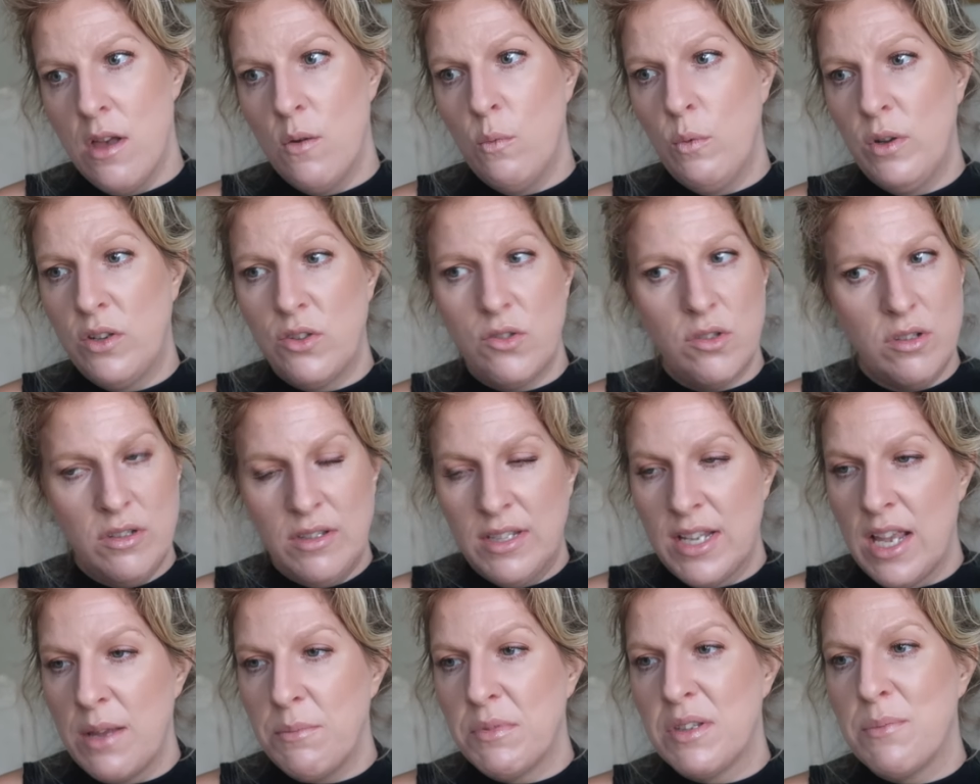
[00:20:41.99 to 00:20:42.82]
Which
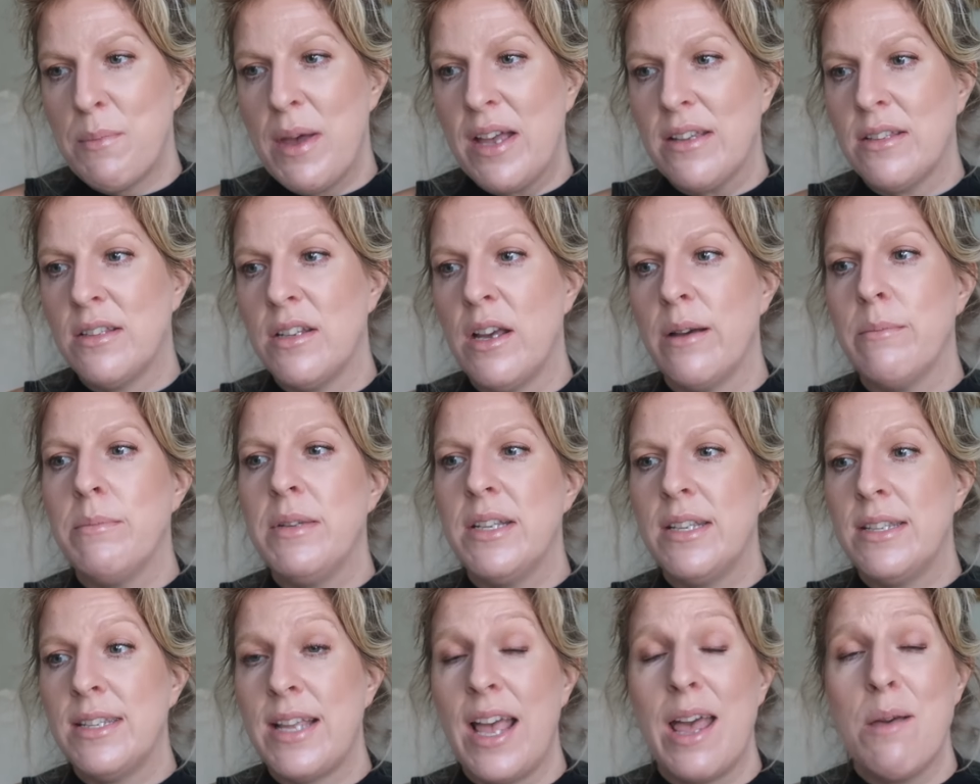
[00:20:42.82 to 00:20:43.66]
seems messed up
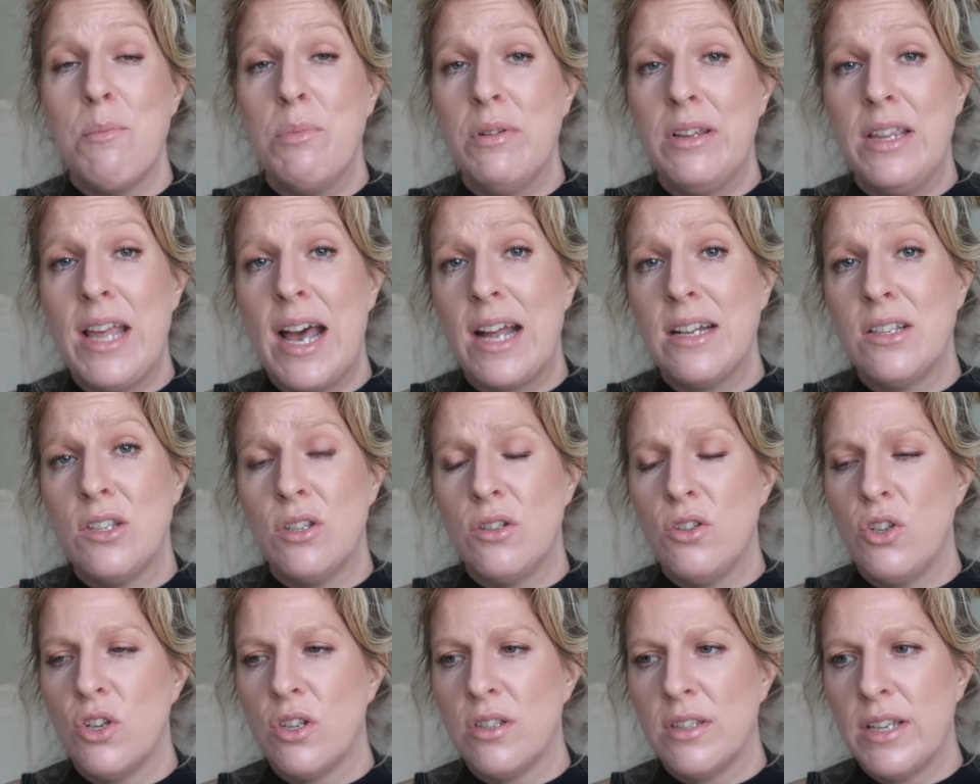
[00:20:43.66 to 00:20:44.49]
to say, but that's
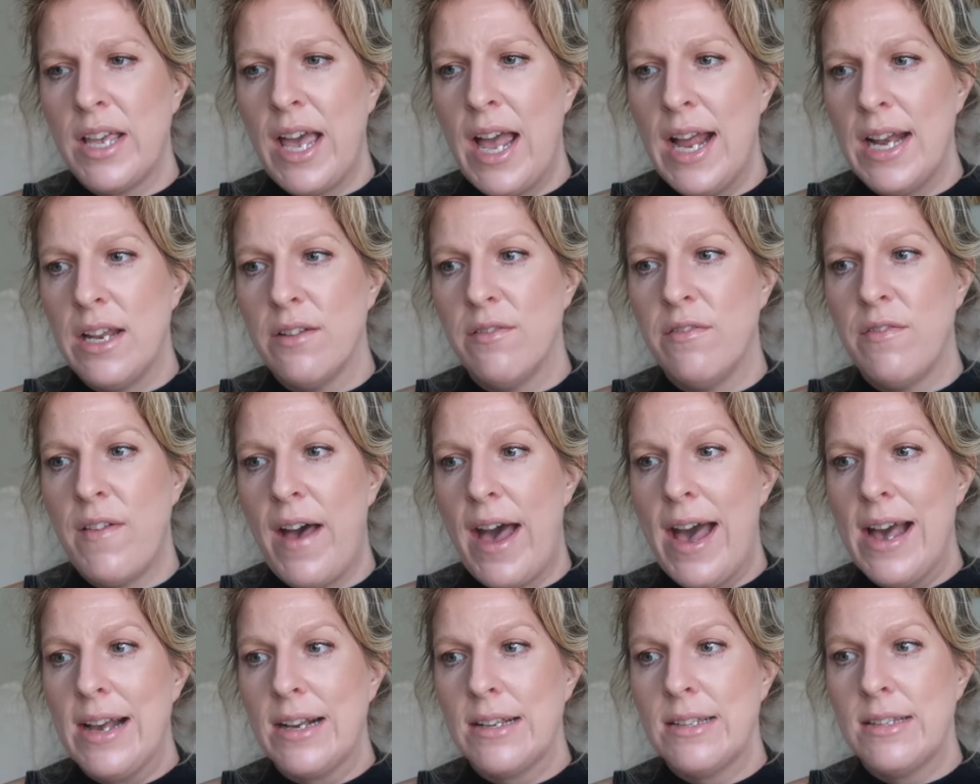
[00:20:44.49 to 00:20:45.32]
just kind of
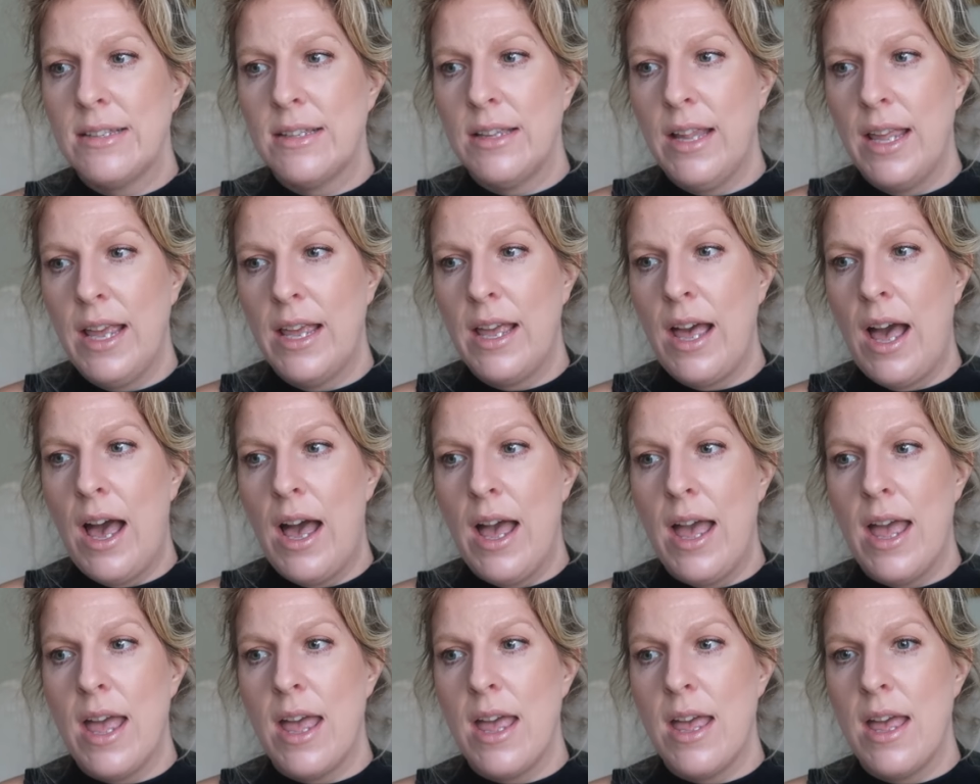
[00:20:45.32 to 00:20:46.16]
facts. Like
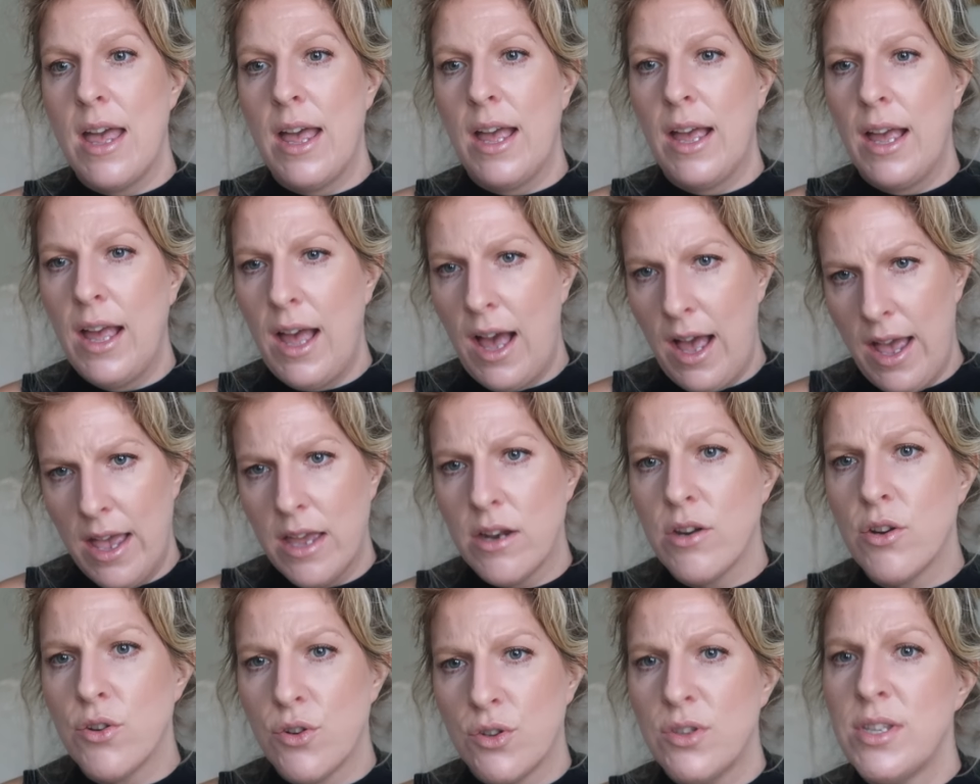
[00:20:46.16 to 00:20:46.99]
I, I
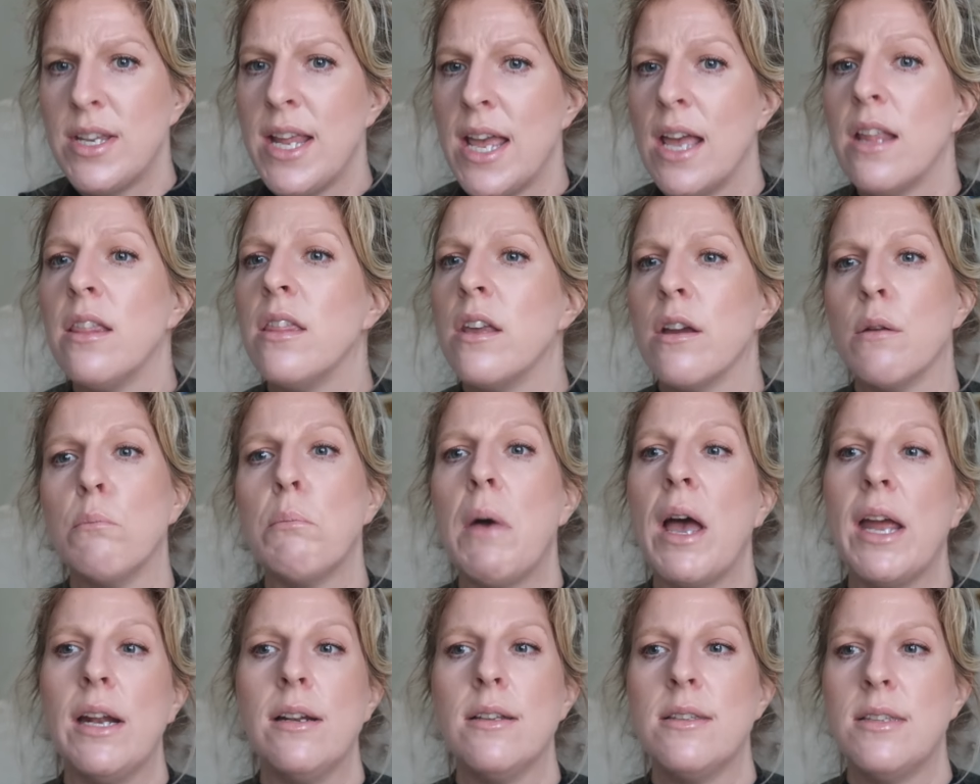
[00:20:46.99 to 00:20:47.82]
understand their
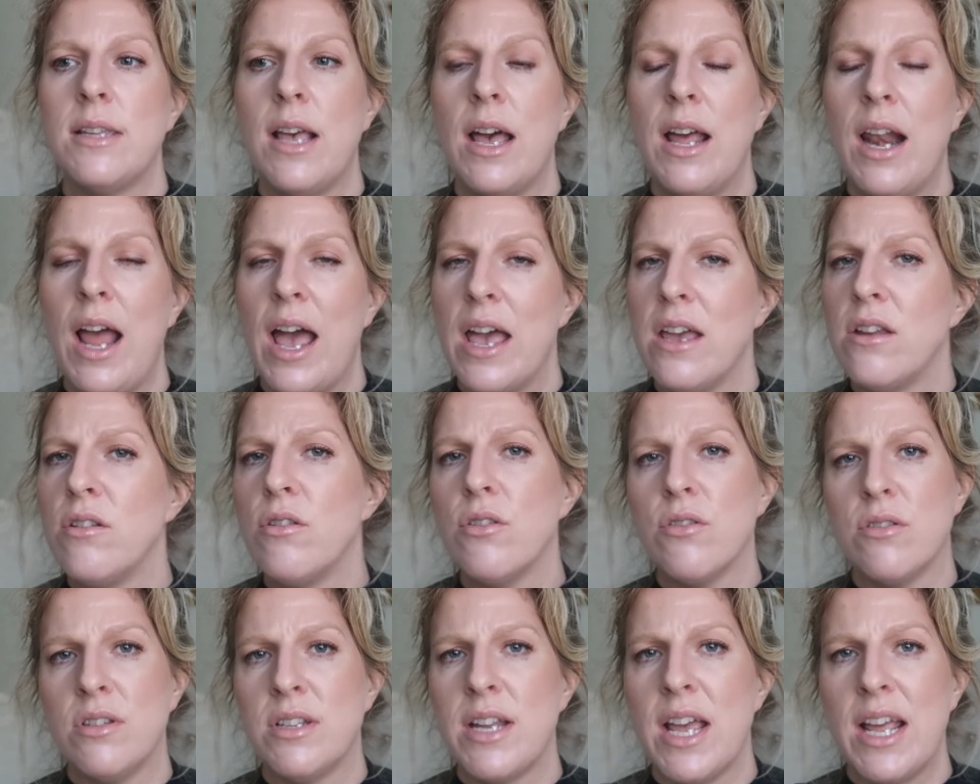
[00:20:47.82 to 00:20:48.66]
mindset. I
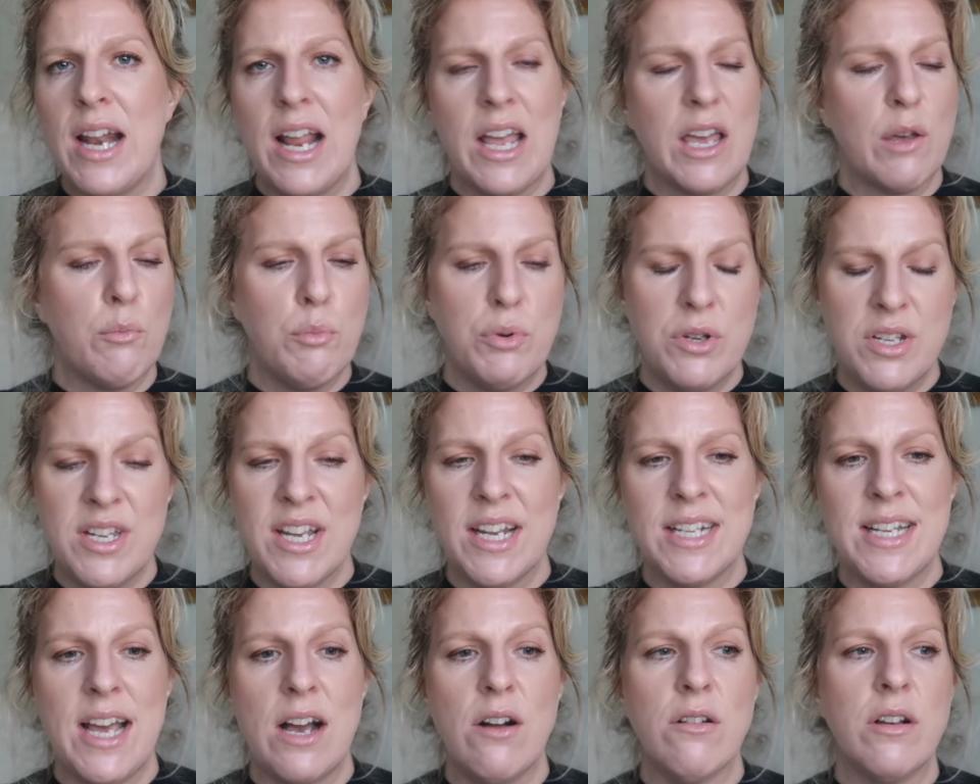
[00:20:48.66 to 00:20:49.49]
understand I can
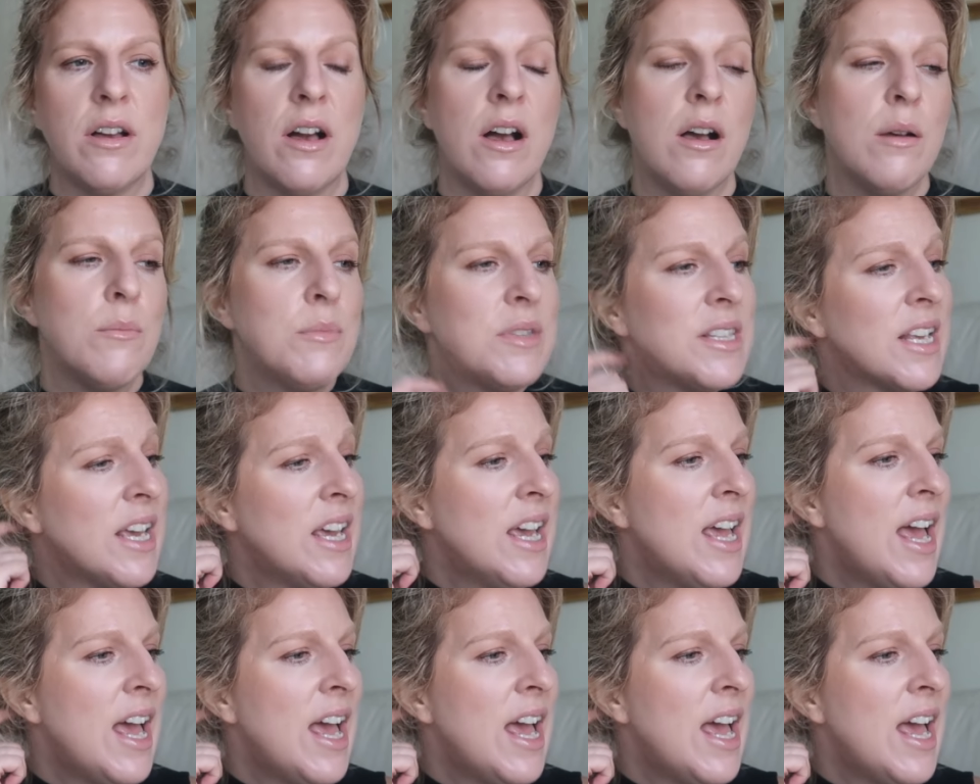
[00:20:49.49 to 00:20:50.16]
predict outcomes